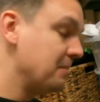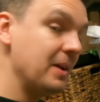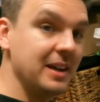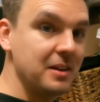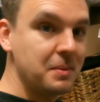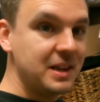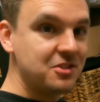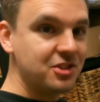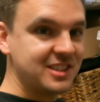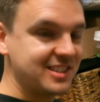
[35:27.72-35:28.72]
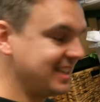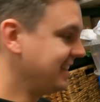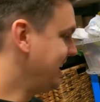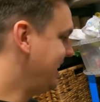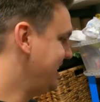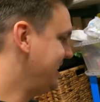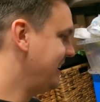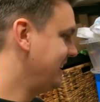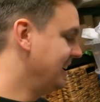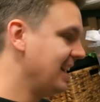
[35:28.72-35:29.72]
Yeah, it'll be interesting. I
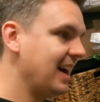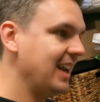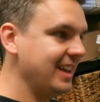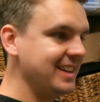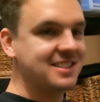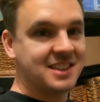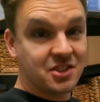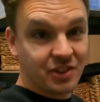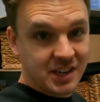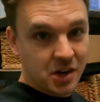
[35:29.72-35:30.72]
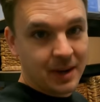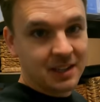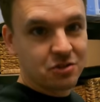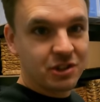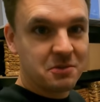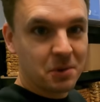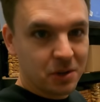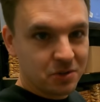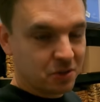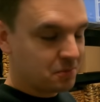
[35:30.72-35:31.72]
like listening to Radio X, Chris
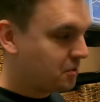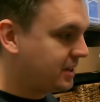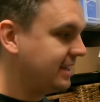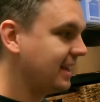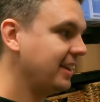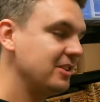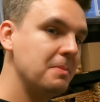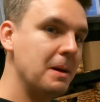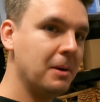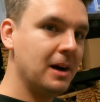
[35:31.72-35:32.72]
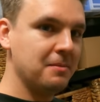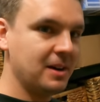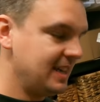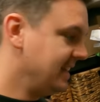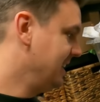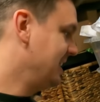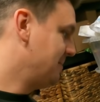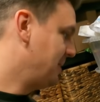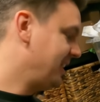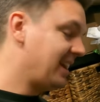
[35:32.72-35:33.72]
Moyles on the morning. I know he's a bit Marmite,
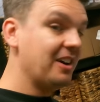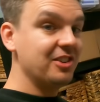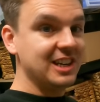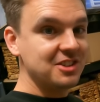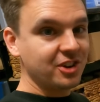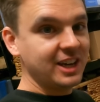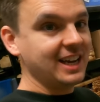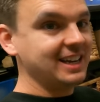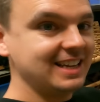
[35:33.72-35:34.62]
but I really enjoy it. And